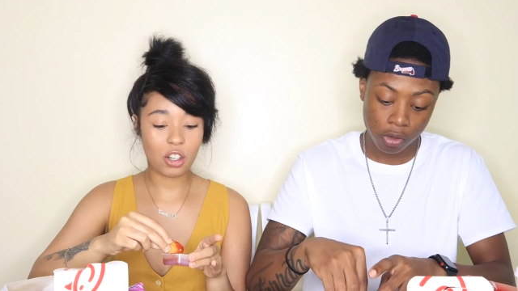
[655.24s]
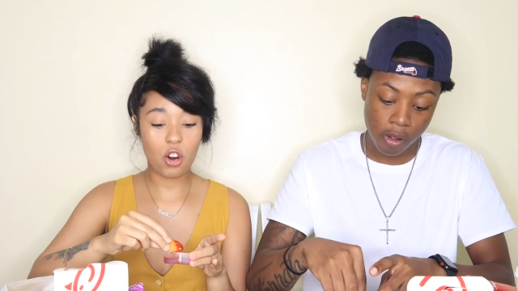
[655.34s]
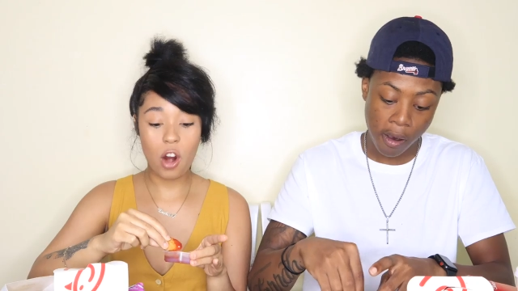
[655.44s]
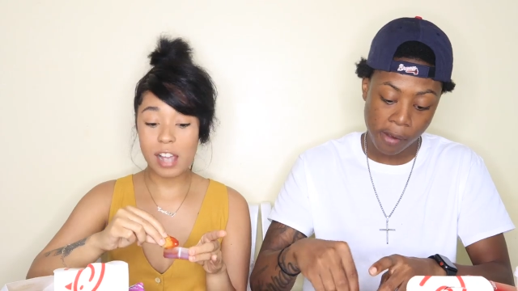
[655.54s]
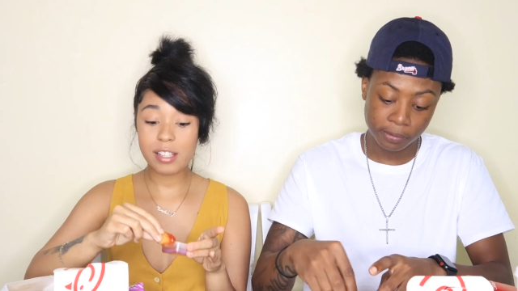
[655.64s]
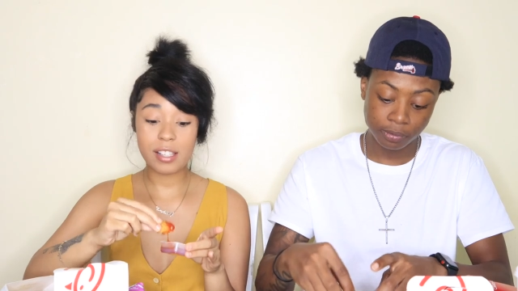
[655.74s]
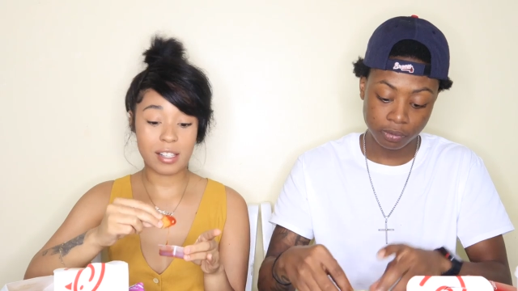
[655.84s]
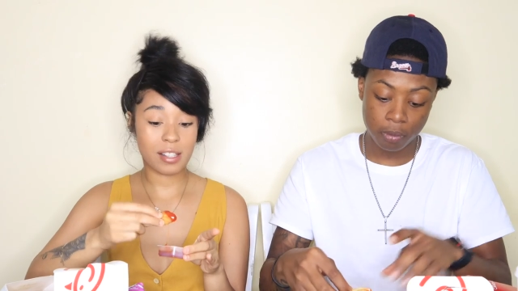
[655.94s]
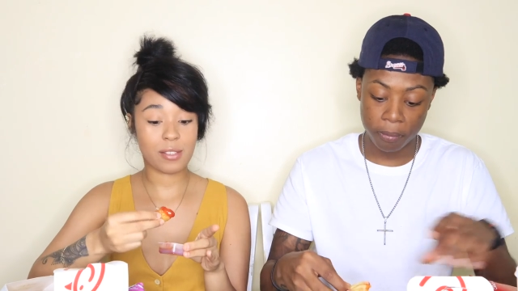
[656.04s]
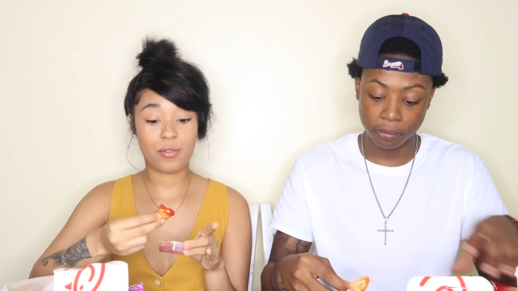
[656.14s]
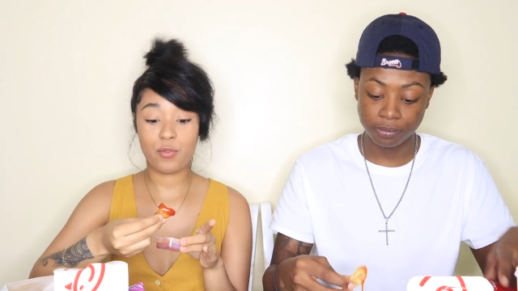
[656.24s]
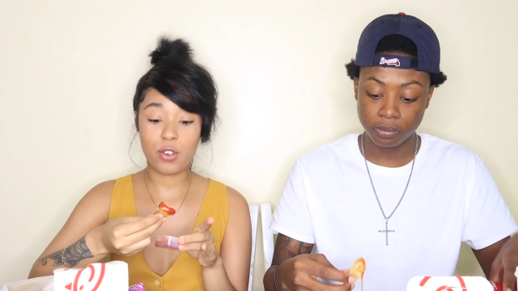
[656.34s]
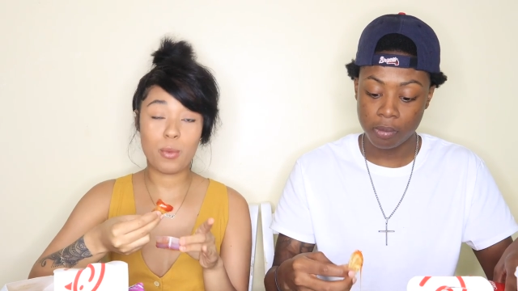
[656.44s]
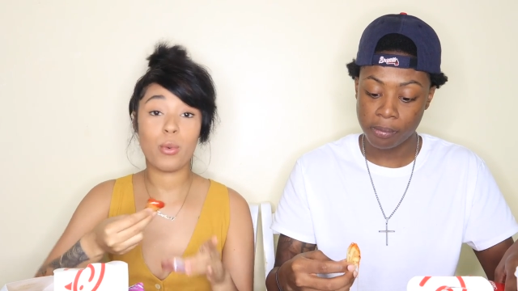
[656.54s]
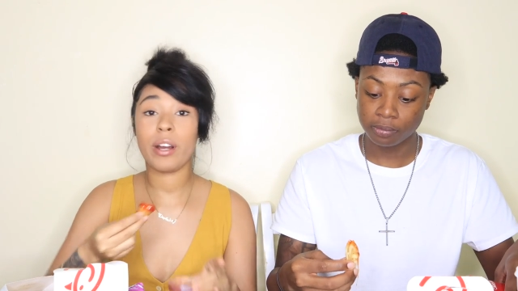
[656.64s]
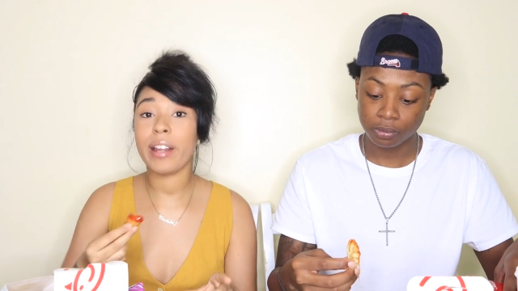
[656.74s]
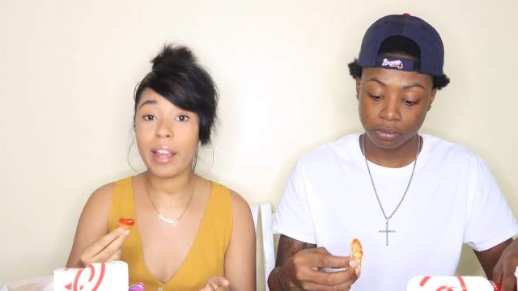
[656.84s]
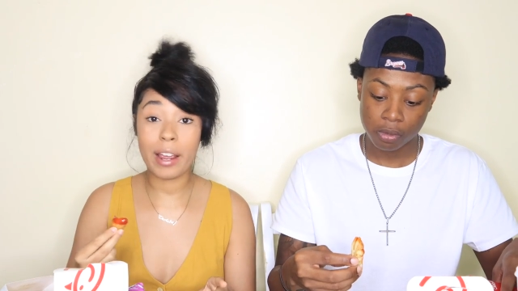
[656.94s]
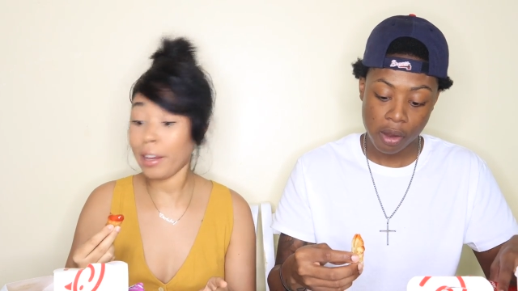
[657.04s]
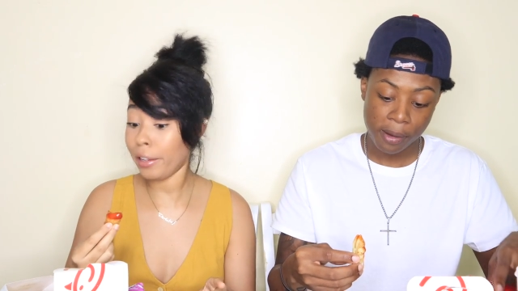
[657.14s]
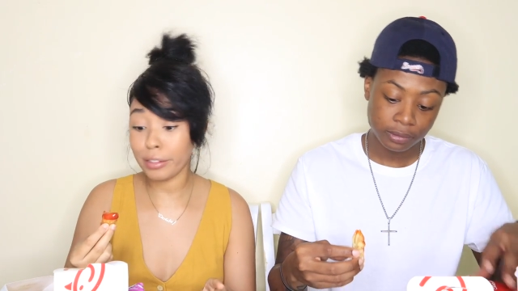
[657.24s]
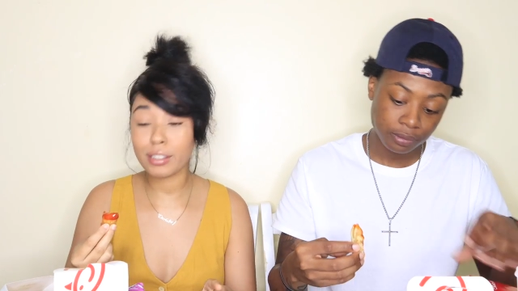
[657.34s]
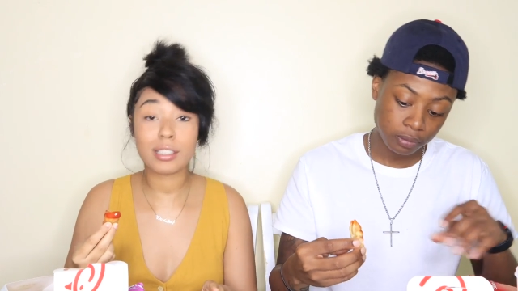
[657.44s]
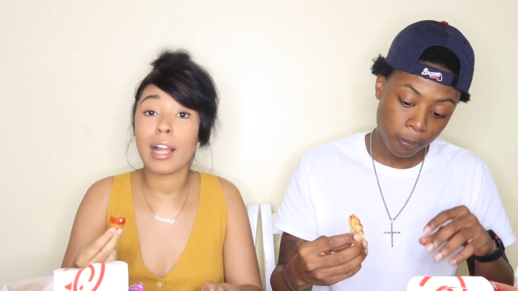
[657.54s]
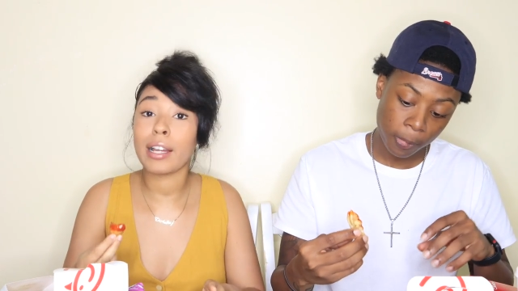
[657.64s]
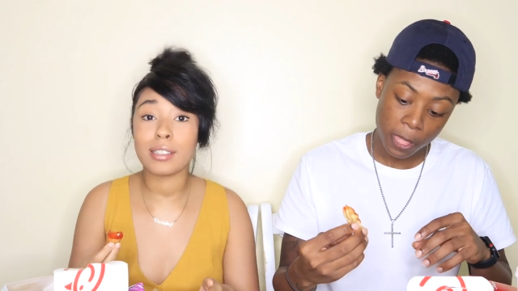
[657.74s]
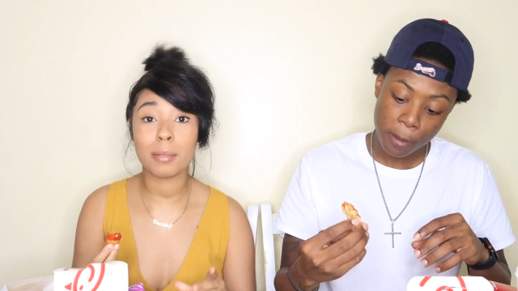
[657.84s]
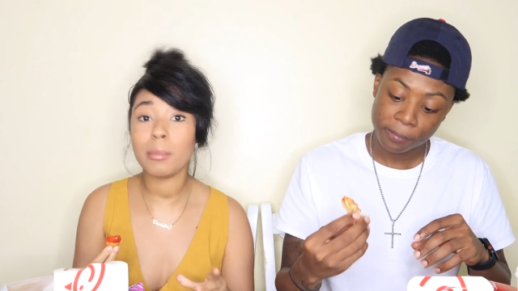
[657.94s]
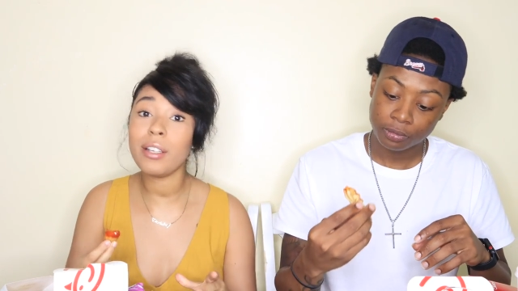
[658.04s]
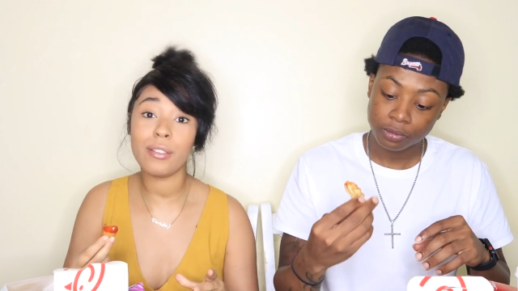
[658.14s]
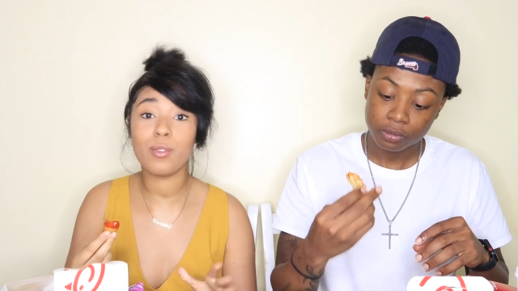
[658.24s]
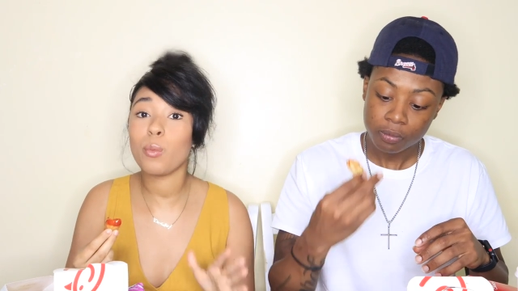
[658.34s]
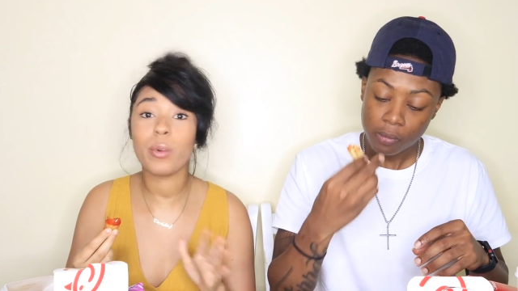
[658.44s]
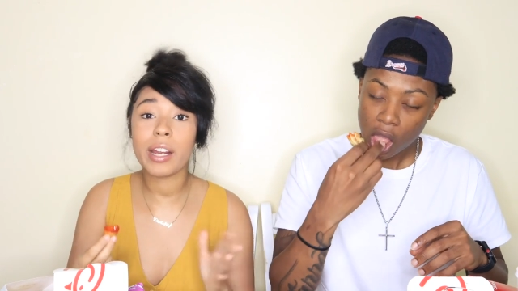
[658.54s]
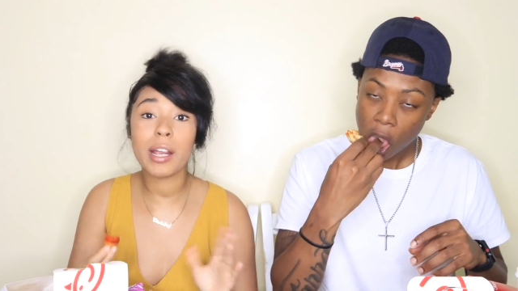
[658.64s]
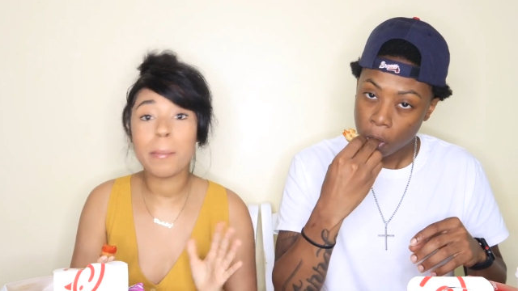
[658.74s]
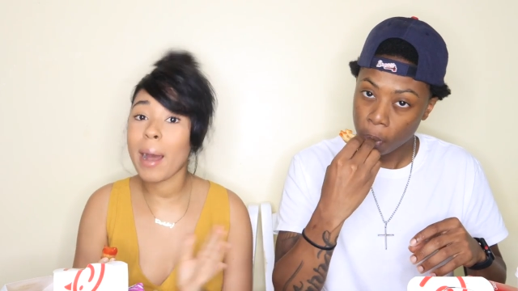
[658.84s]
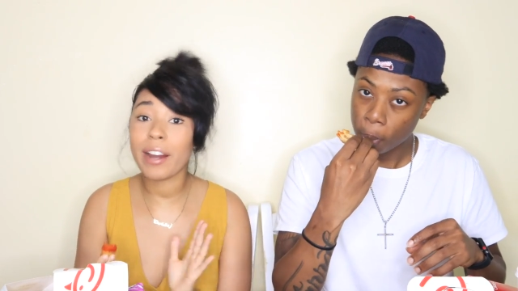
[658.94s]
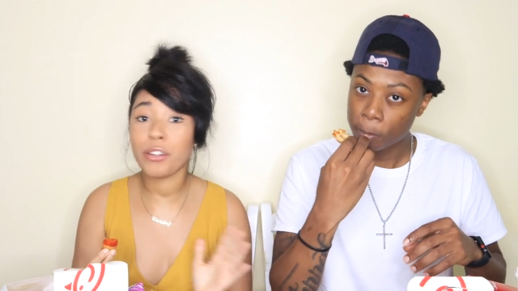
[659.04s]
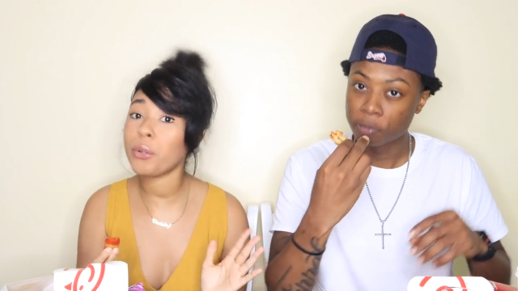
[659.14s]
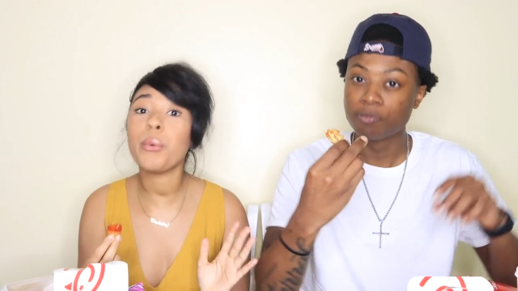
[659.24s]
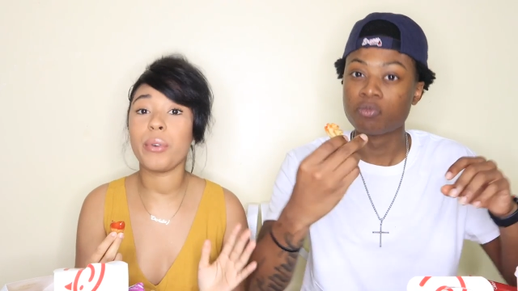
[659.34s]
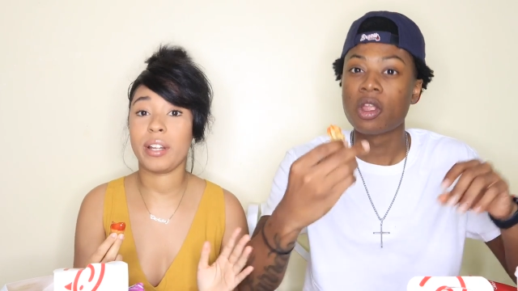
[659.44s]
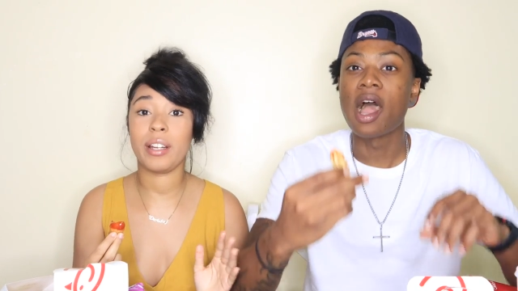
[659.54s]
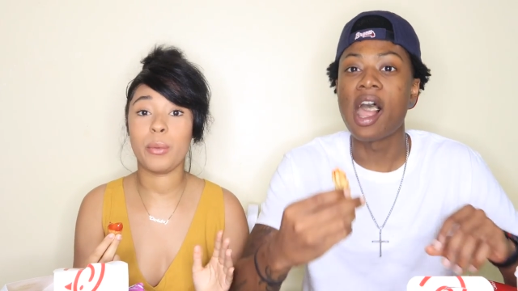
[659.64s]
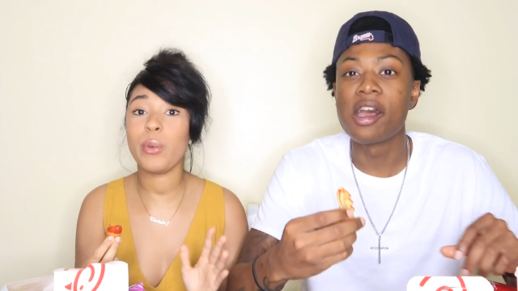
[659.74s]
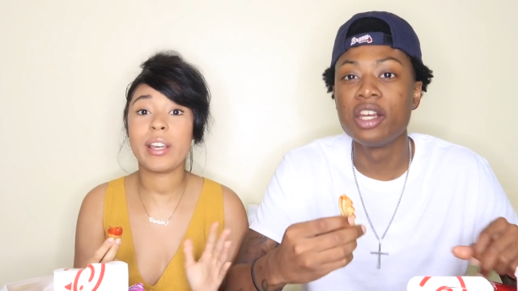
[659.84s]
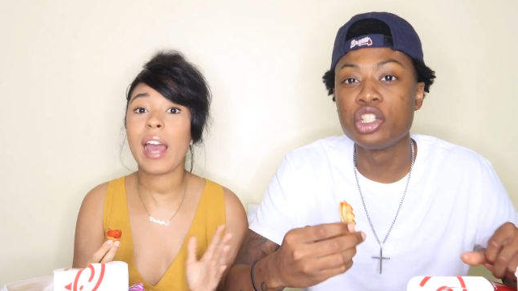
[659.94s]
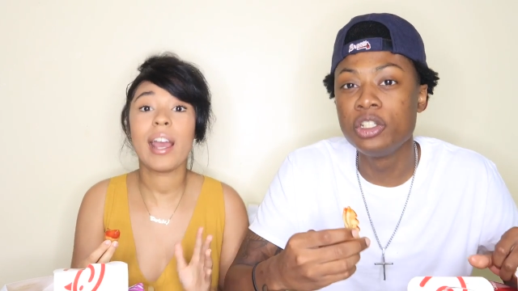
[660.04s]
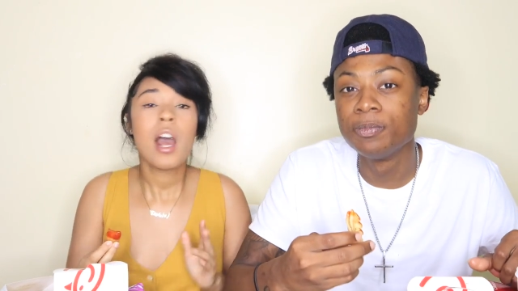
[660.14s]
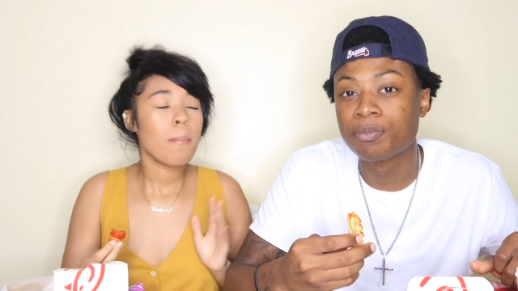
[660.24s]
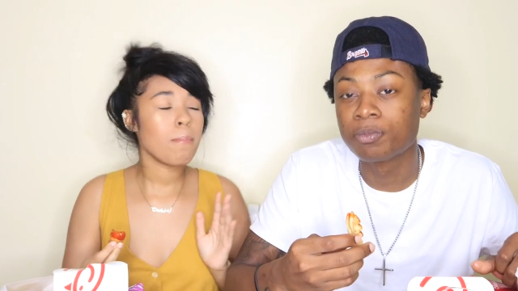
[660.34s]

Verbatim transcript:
Speaker 1: the crisis mm -hmm. from what it, looks like to me from what everybody doing. I we understand.